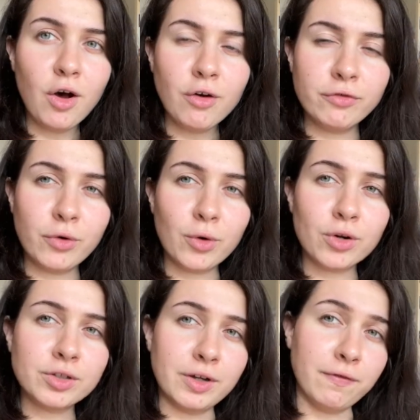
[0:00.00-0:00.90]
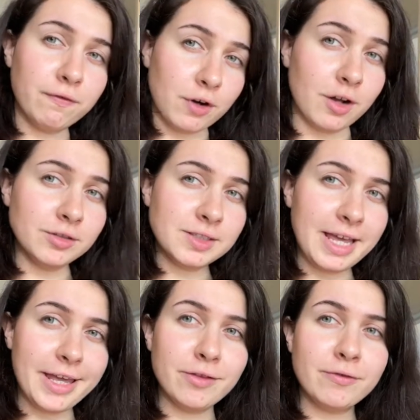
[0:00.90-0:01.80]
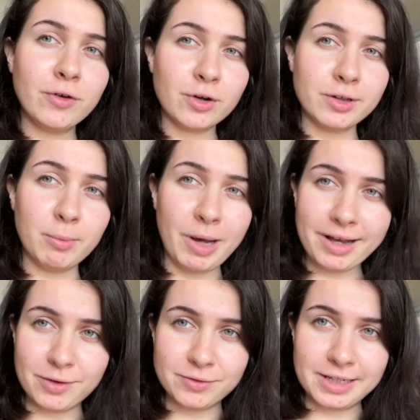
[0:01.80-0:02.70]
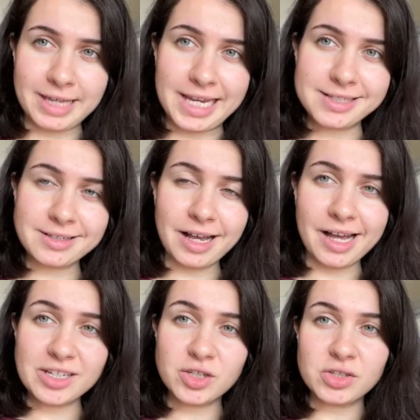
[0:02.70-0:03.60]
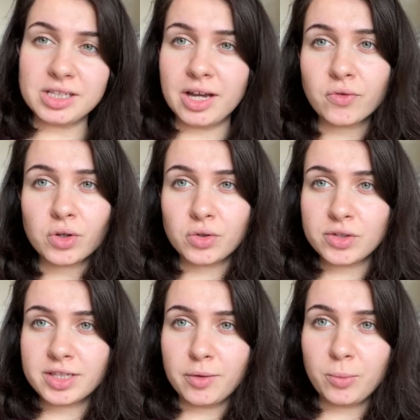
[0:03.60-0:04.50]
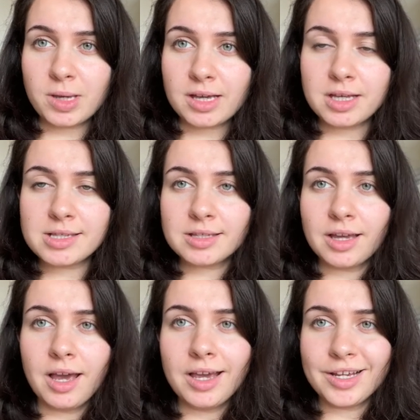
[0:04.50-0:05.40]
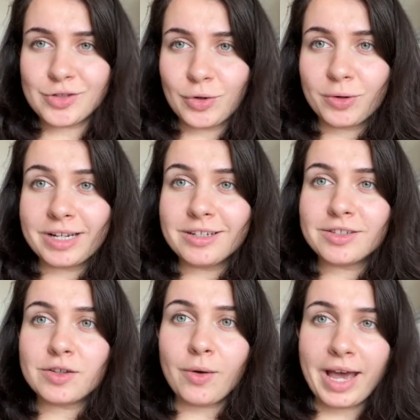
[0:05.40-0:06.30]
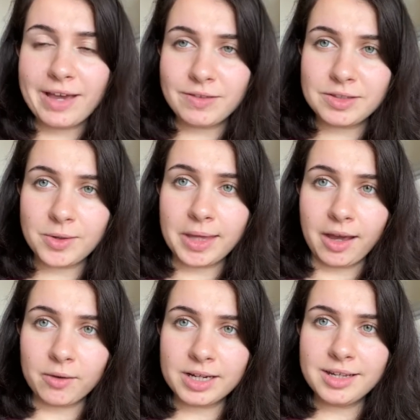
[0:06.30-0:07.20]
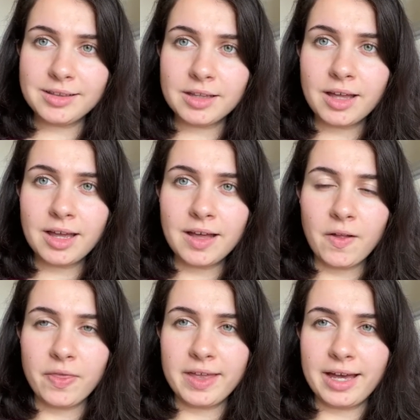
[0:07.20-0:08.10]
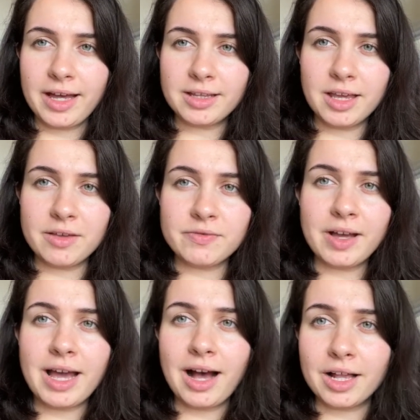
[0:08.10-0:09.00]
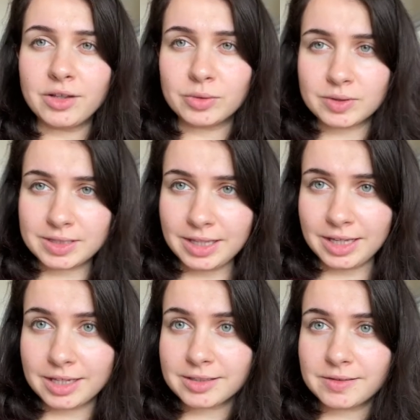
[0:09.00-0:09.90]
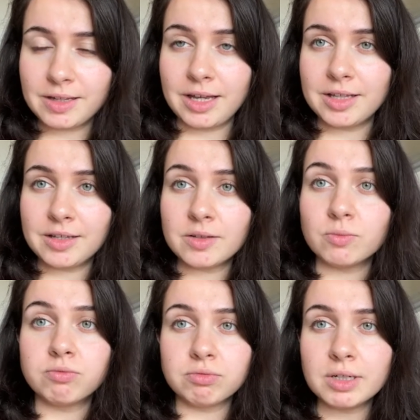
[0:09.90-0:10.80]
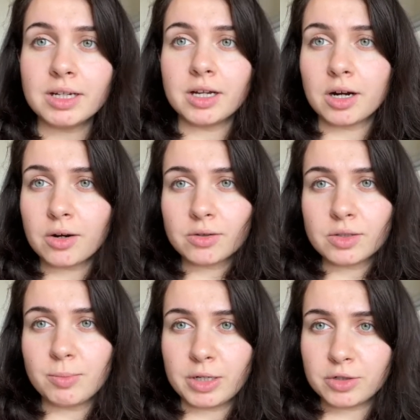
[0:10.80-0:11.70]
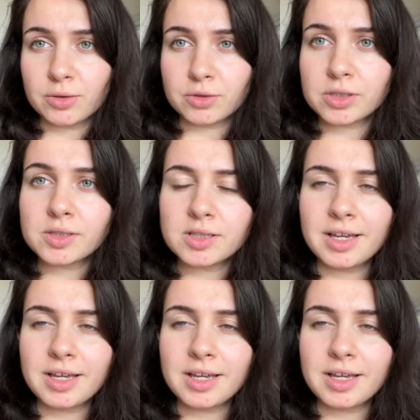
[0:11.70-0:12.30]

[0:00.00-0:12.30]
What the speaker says: for the front and for the back of the case. I just never use them because it's already so heavy to carry it that if I add those things, that it really hurts my shoulders.